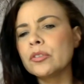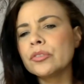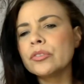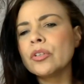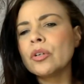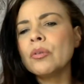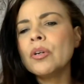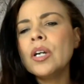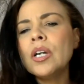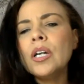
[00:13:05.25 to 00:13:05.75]

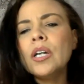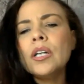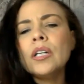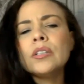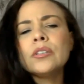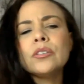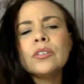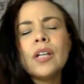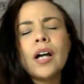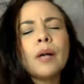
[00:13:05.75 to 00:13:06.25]
So
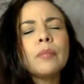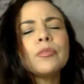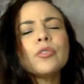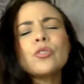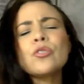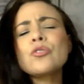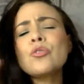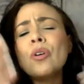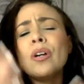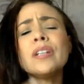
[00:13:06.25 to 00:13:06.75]
I'm
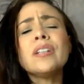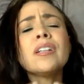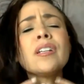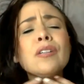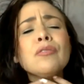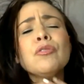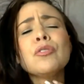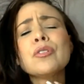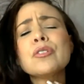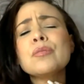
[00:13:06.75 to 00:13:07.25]
just trying to
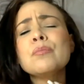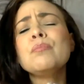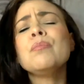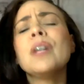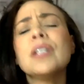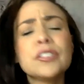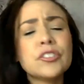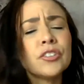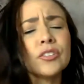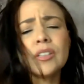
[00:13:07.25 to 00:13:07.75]
give you as
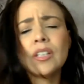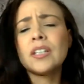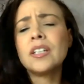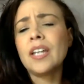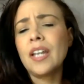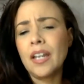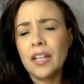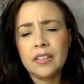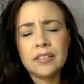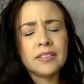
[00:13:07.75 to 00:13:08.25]
much as I
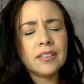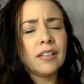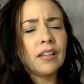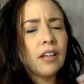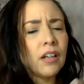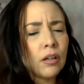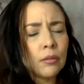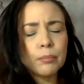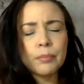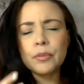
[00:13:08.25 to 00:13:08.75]
can to
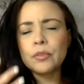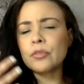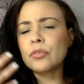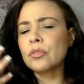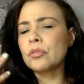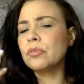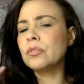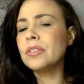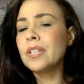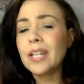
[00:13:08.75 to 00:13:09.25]
help you
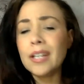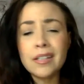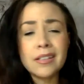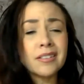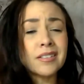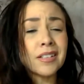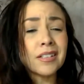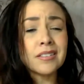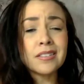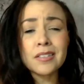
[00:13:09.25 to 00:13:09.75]
through days
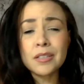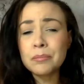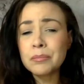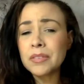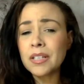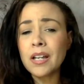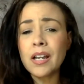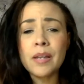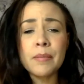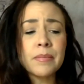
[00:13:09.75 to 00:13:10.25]
that
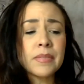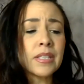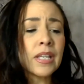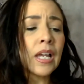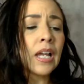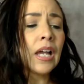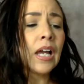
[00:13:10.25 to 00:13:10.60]
sometimes